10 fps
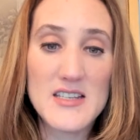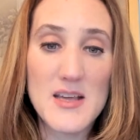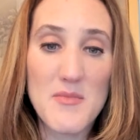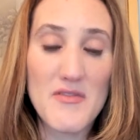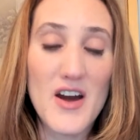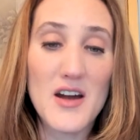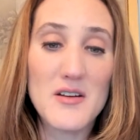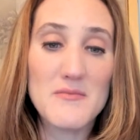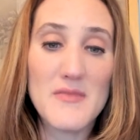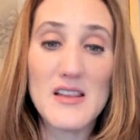some of
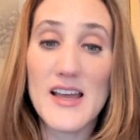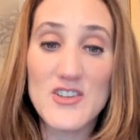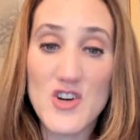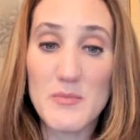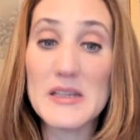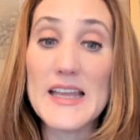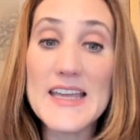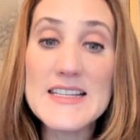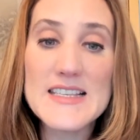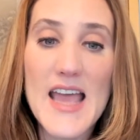our electric
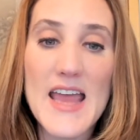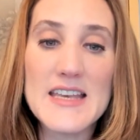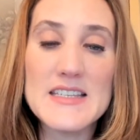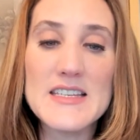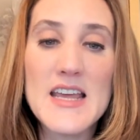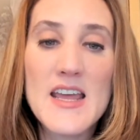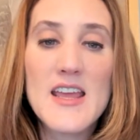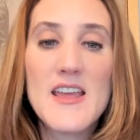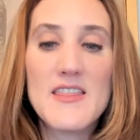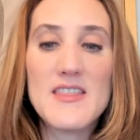plates and
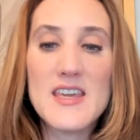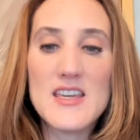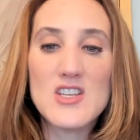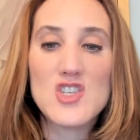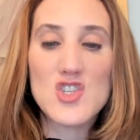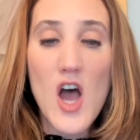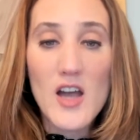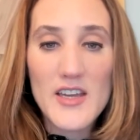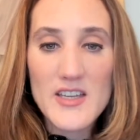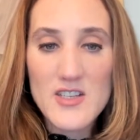the
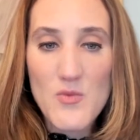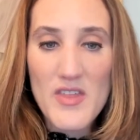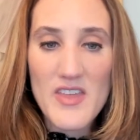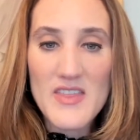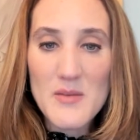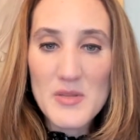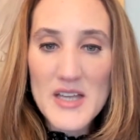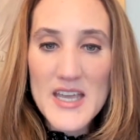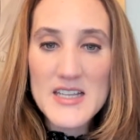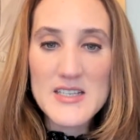sockets within the
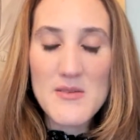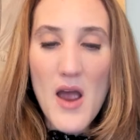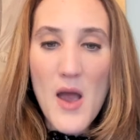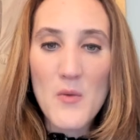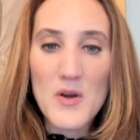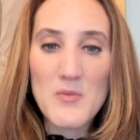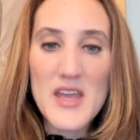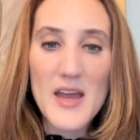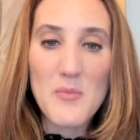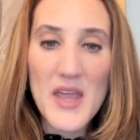plates. When
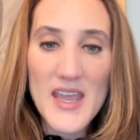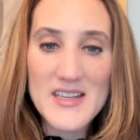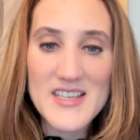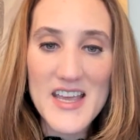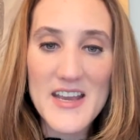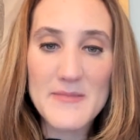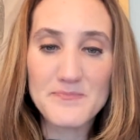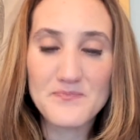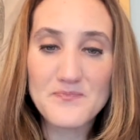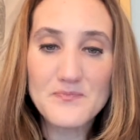we had painted,
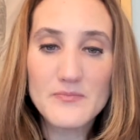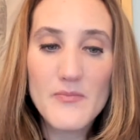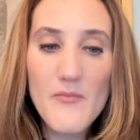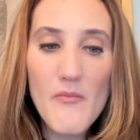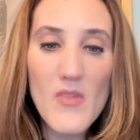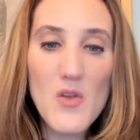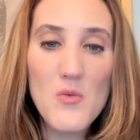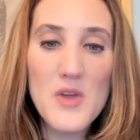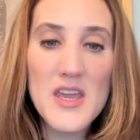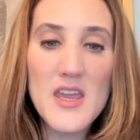
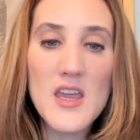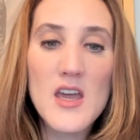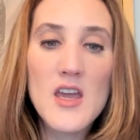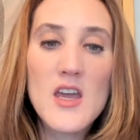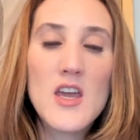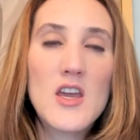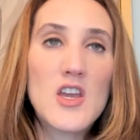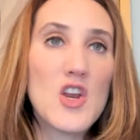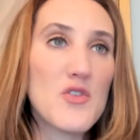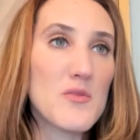the
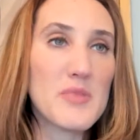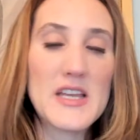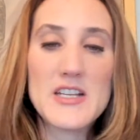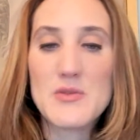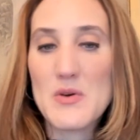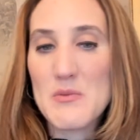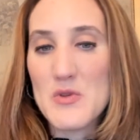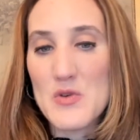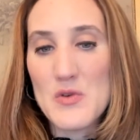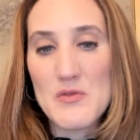plates were
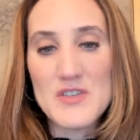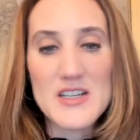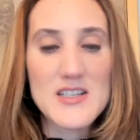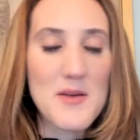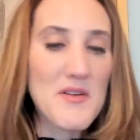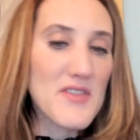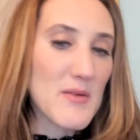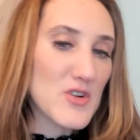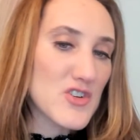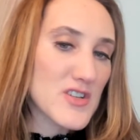removed and some of
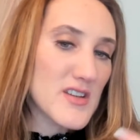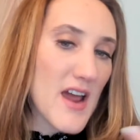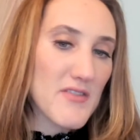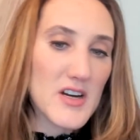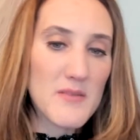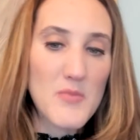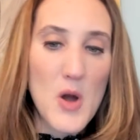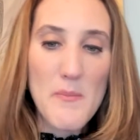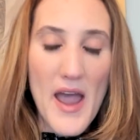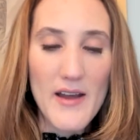them were just never
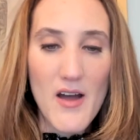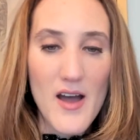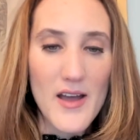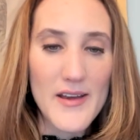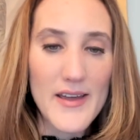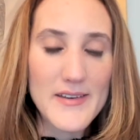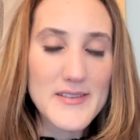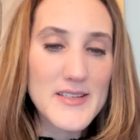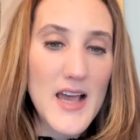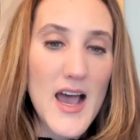put back on. And